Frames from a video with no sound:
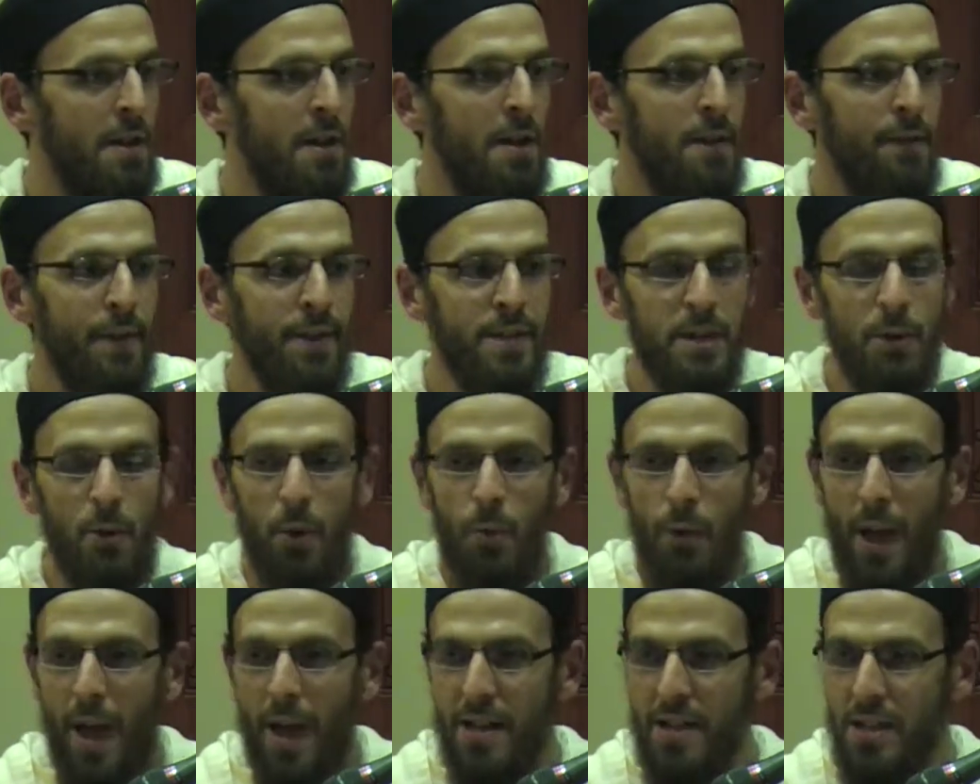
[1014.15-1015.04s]
They say, well,
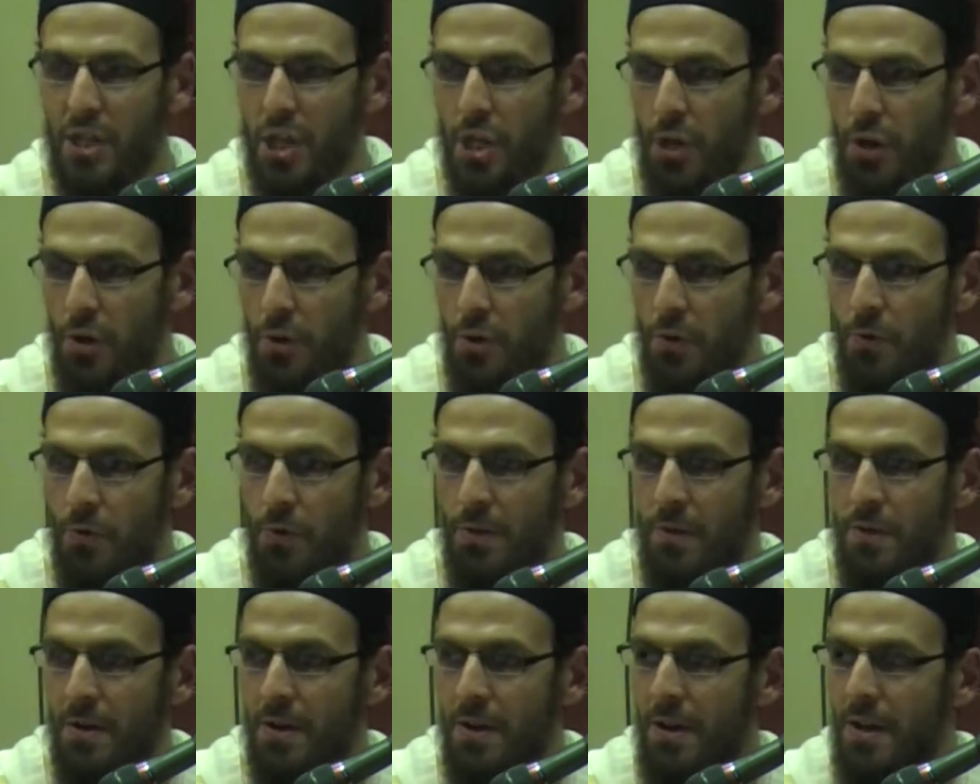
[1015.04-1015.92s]
we had 2.
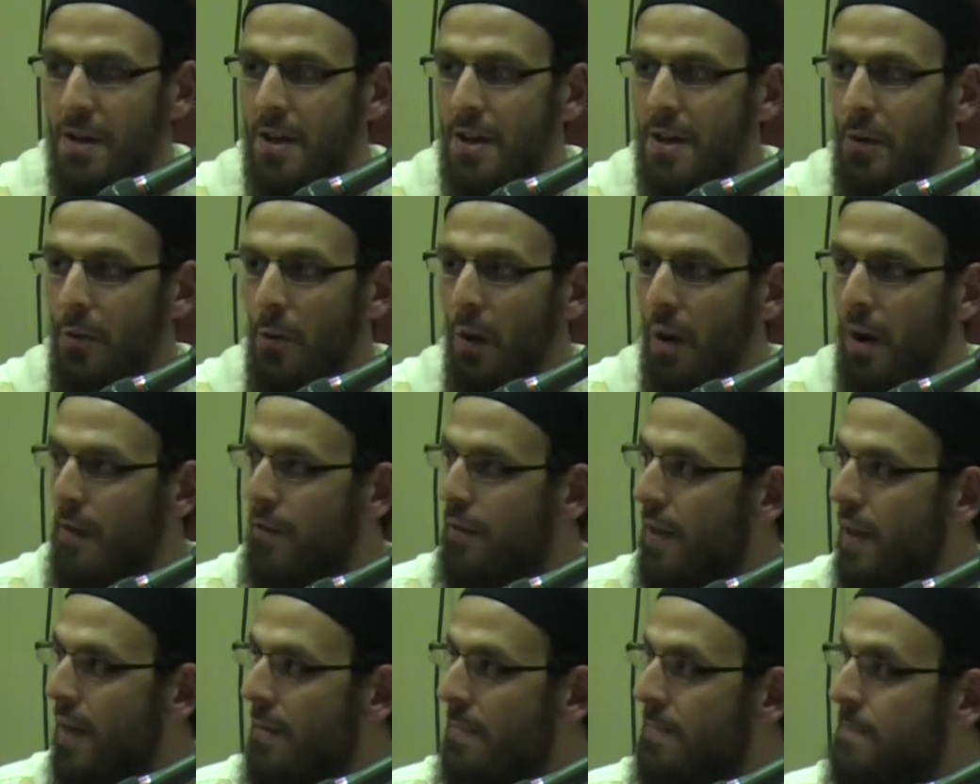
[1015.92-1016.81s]
One of
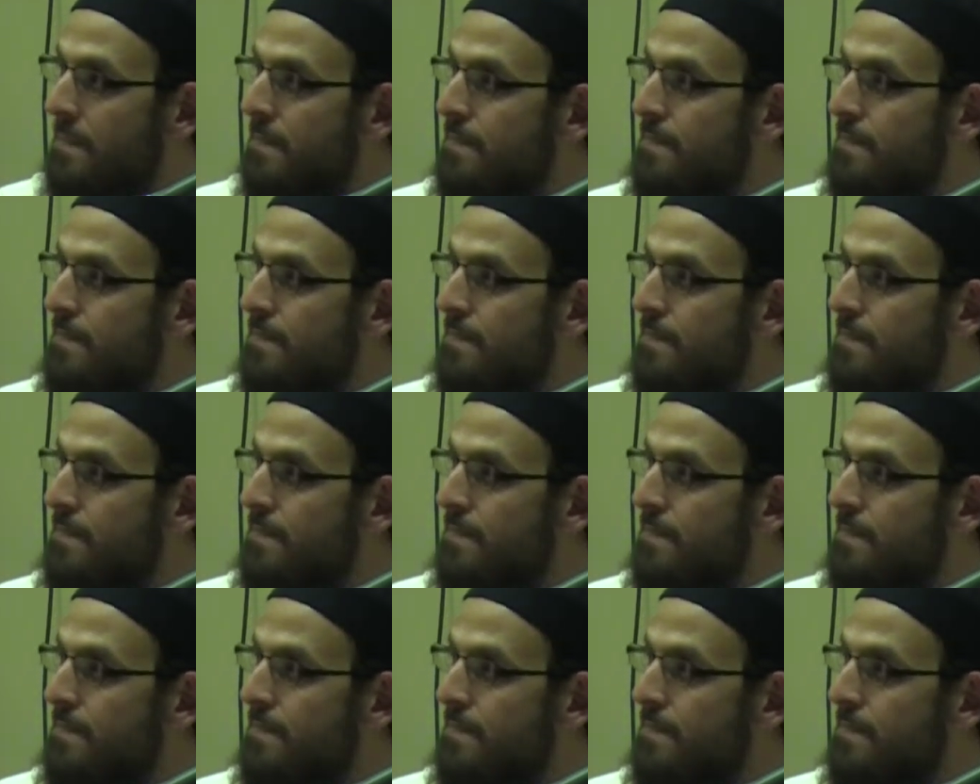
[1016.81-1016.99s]
them